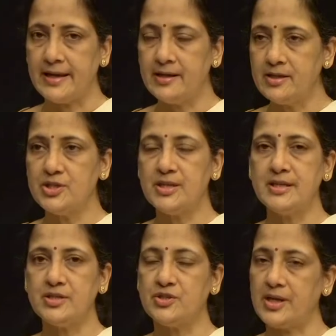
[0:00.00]
energy
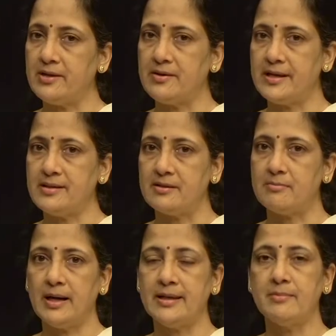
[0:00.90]
is
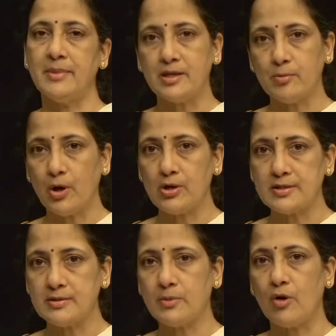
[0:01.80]
generated by the
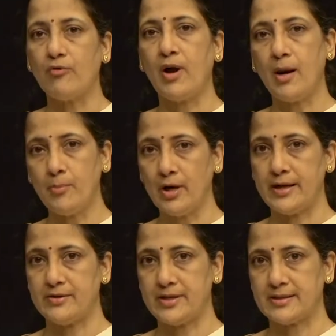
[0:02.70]
metabolism of
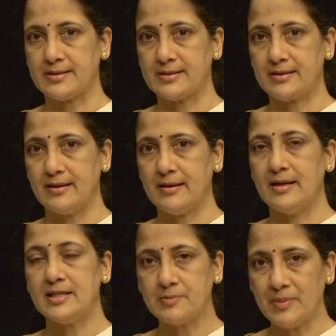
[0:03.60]
carbohydrates,
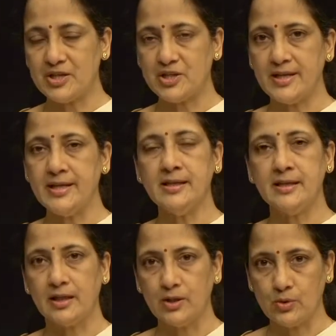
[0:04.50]
especially
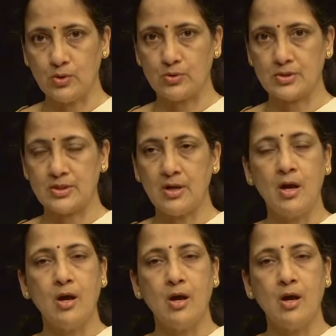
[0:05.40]
glucose,